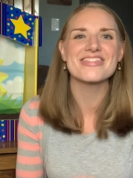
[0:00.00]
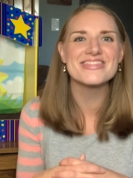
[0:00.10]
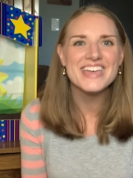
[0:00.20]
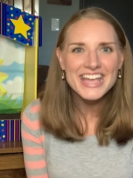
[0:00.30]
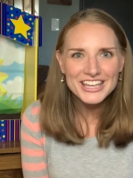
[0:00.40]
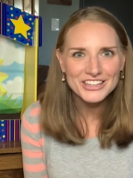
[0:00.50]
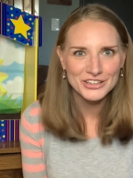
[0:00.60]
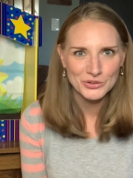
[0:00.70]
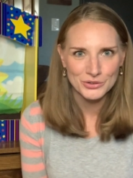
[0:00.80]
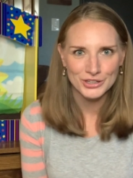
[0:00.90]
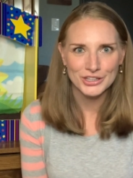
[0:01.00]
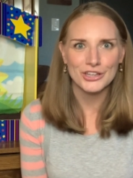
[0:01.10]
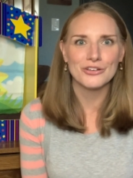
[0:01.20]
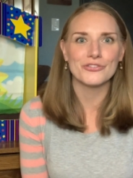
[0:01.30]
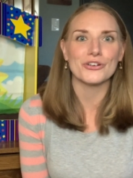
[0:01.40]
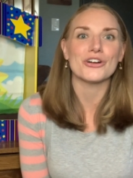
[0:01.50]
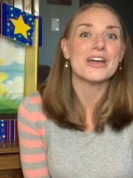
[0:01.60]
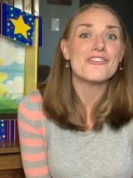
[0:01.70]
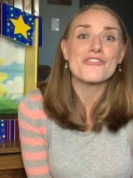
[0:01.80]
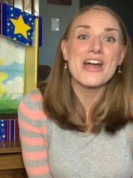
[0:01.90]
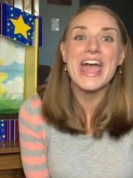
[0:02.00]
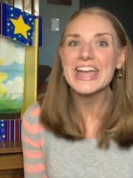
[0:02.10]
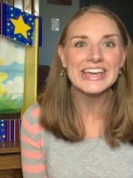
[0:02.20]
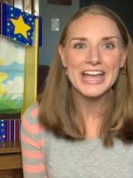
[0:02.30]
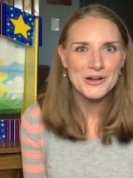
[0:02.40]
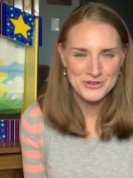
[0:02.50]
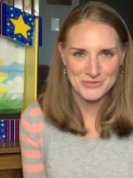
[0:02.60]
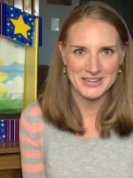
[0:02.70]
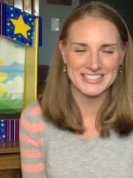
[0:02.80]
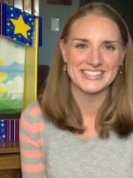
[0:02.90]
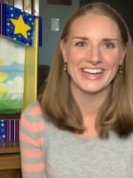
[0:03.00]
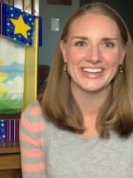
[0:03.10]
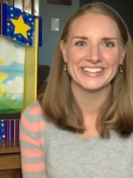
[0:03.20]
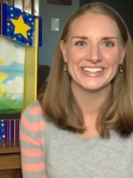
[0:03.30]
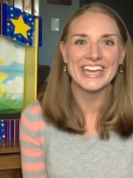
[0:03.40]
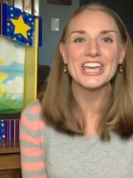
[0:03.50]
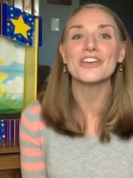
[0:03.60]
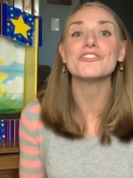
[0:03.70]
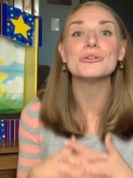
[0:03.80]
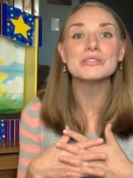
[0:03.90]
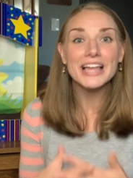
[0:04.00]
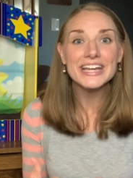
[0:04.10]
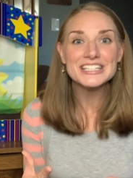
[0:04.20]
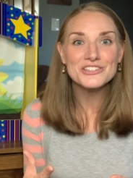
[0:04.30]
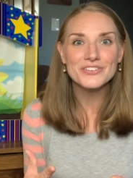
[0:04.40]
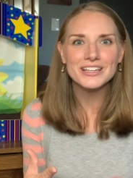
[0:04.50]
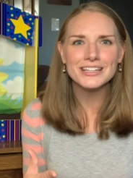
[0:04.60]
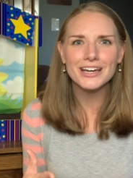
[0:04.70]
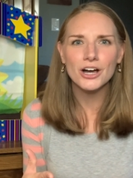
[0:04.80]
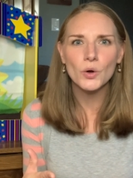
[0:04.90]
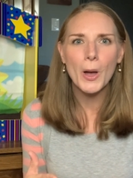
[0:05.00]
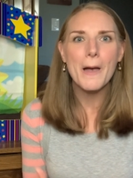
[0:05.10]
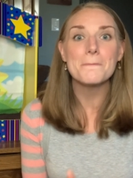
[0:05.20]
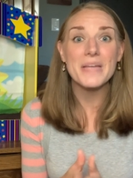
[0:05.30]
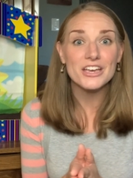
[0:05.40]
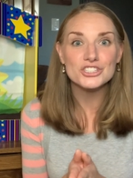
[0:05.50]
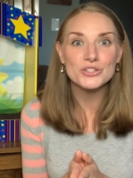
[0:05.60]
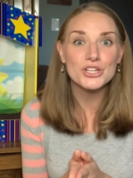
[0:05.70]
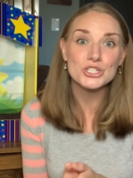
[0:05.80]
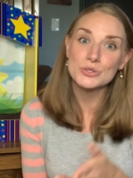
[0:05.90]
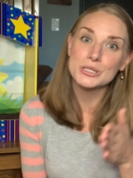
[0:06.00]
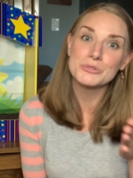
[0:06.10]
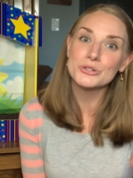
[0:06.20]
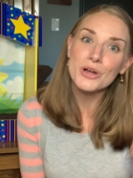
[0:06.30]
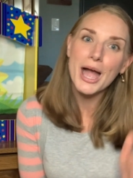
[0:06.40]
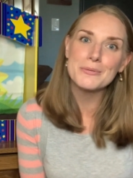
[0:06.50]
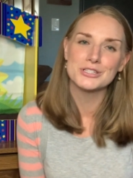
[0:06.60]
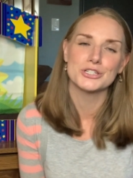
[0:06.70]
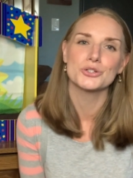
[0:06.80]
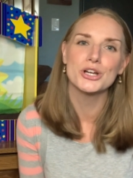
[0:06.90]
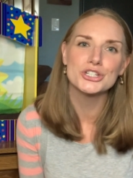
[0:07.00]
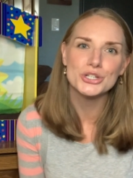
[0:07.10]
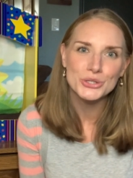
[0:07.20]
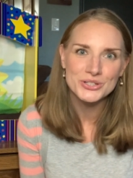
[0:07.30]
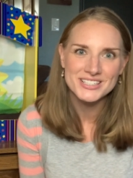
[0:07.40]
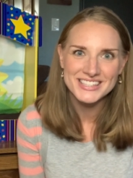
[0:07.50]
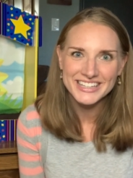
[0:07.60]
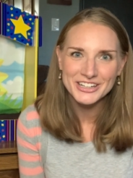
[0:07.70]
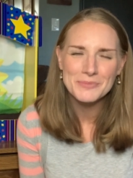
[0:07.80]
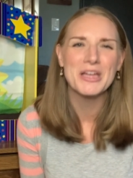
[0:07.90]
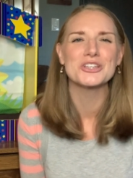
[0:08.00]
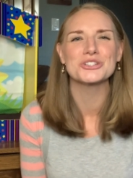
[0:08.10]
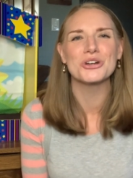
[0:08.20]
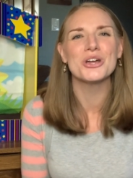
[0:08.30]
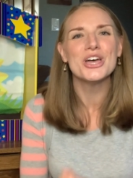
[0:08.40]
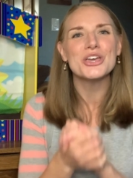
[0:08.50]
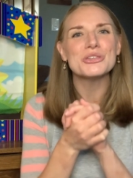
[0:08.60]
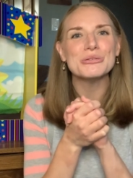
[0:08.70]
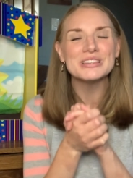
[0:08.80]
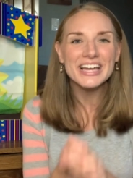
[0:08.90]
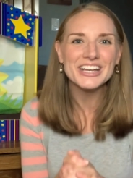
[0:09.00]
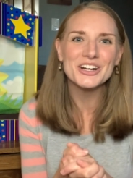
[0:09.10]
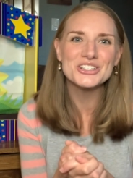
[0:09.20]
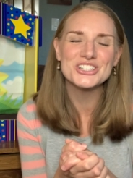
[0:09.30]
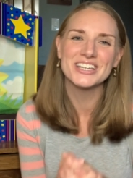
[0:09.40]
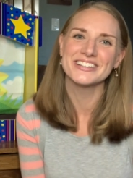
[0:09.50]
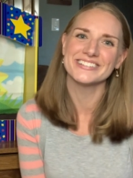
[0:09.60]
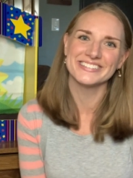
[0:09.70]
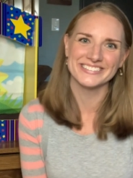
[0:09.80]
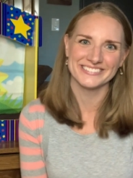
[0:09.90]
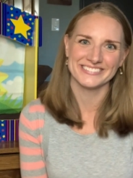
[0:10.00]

Thank you for, for hanging out with me today. If you liked the video, make sure that you subscribe to Detroit Children's Theater. Make sure you like our channel.